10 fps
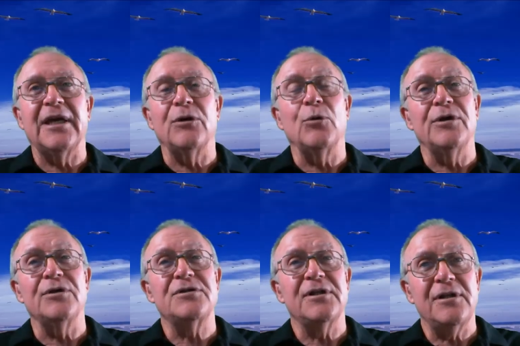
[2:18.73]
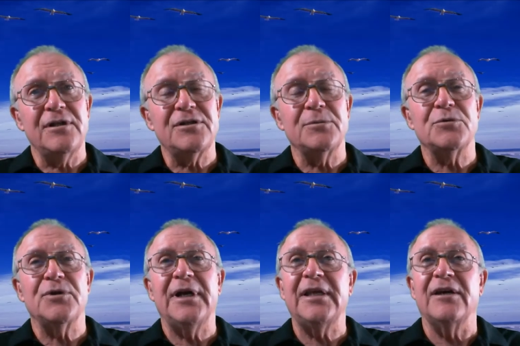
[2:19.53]
where there still is some
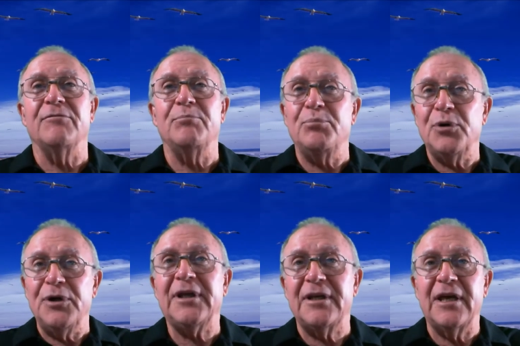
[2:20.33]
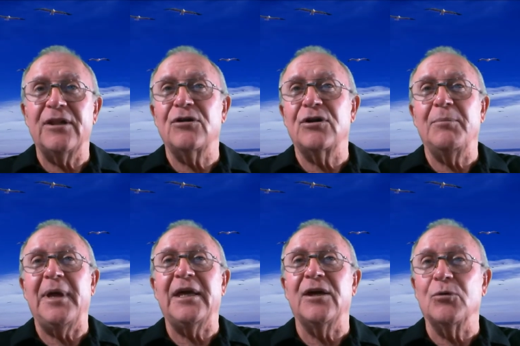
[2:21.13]
training of putting it together to make
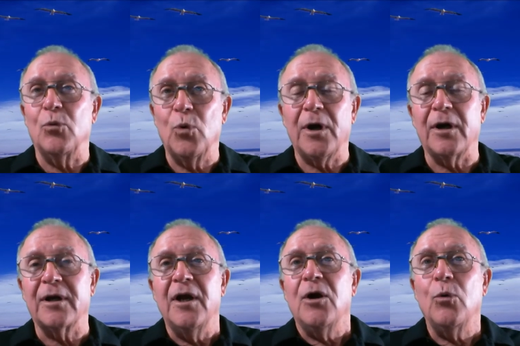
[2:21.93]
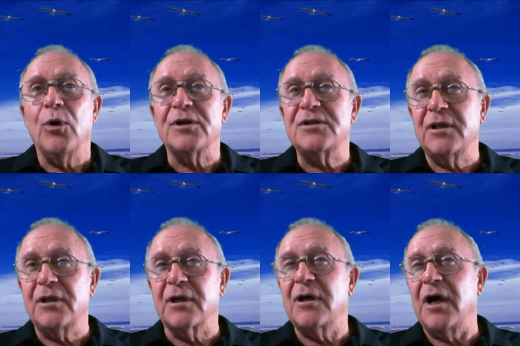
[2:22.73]
it work, where it's still a
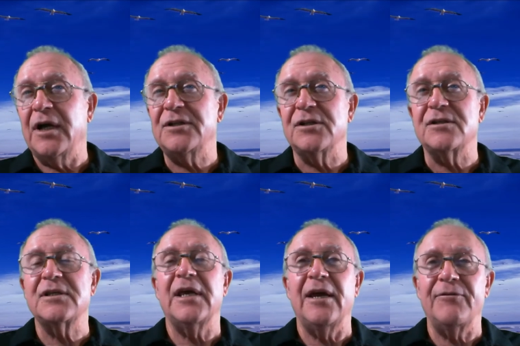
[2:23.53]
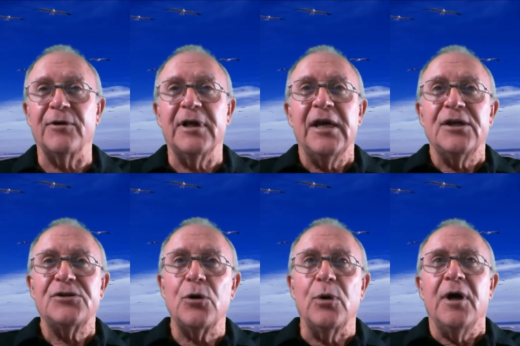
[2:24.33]
conscious effort. So
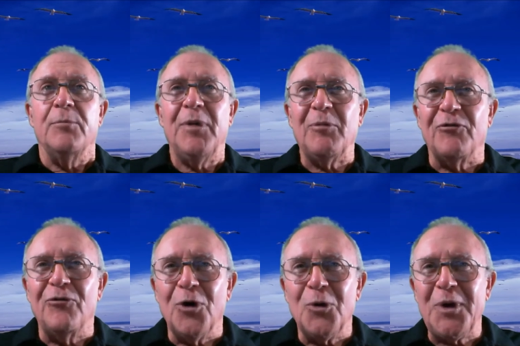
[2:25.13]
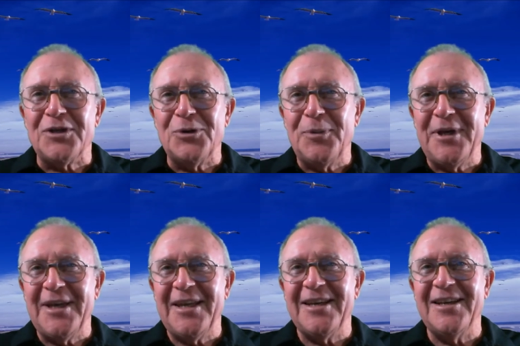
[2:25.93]
remember, 4 weeks. Don't be
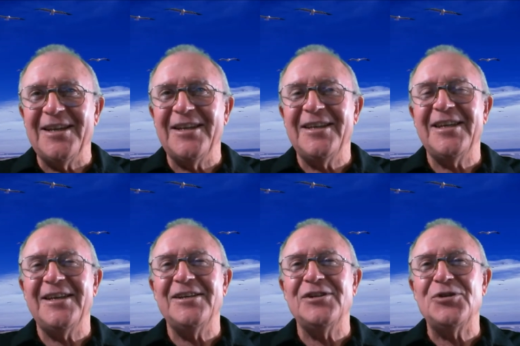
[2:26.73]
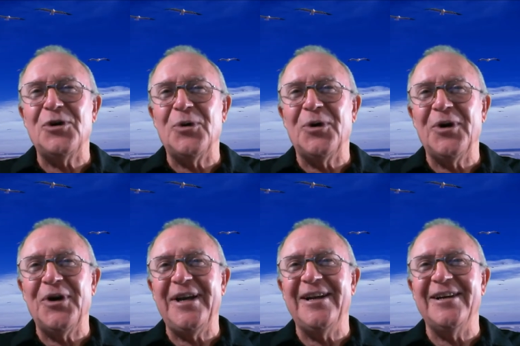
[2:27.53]
getting so hurried
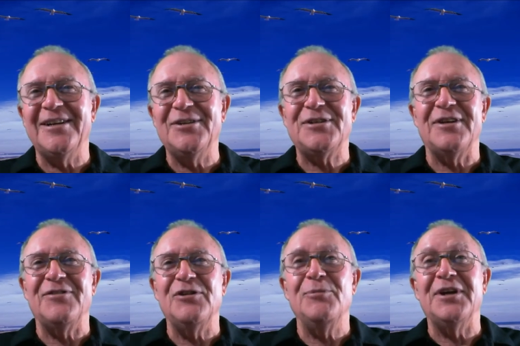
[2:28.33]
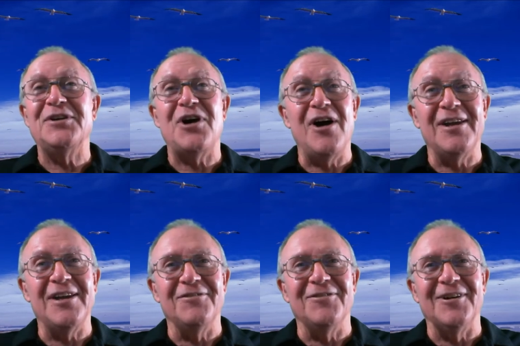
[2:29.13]
here to do stuff. You've been talking
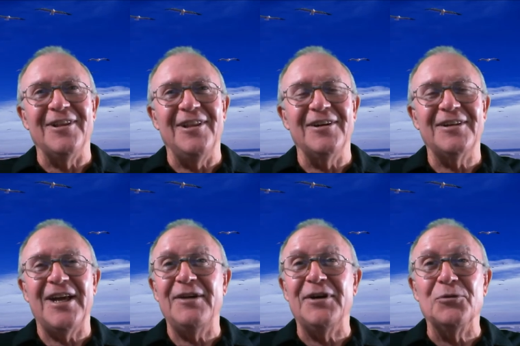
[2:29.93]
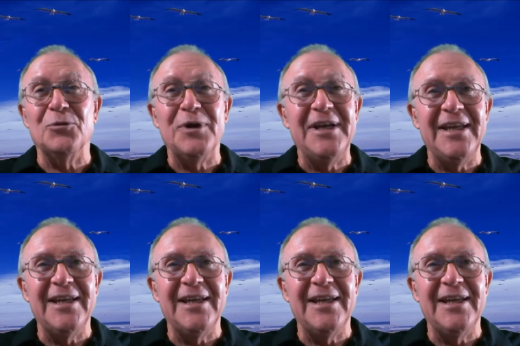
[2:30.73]
for a long time and reading.